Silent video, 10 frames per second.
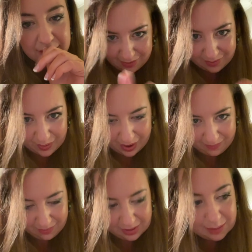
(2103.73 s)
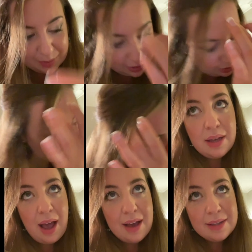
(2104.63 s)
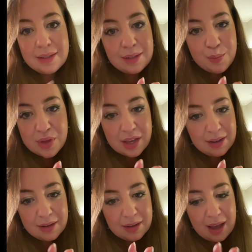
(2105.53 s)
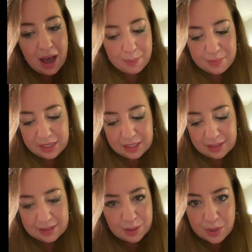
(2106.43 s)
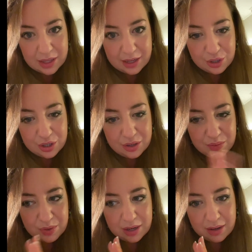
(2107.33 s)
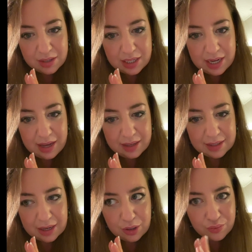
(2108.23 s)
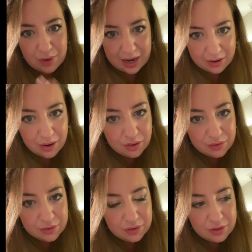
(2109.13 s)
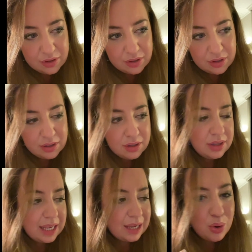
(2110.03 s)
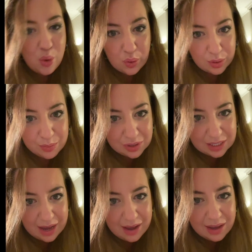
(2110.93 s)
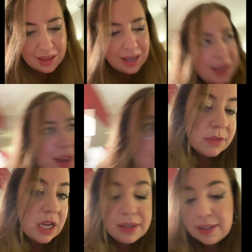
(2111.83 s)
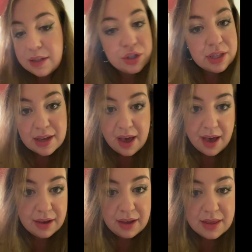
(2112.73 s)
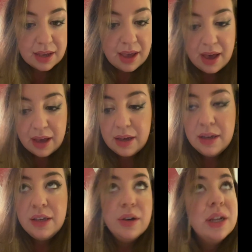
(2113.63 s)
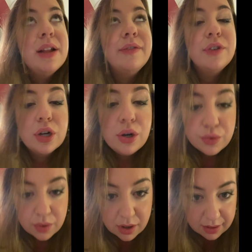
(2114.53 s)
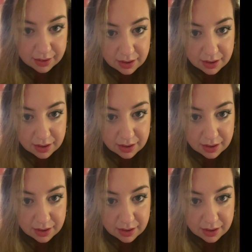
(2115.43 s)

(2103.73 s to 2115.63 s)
Okay, spiritually, has something happened in the simulation where today is like a write-off? Like a horrible day? Like, at least there's the keg, and the keg, you can never go wrong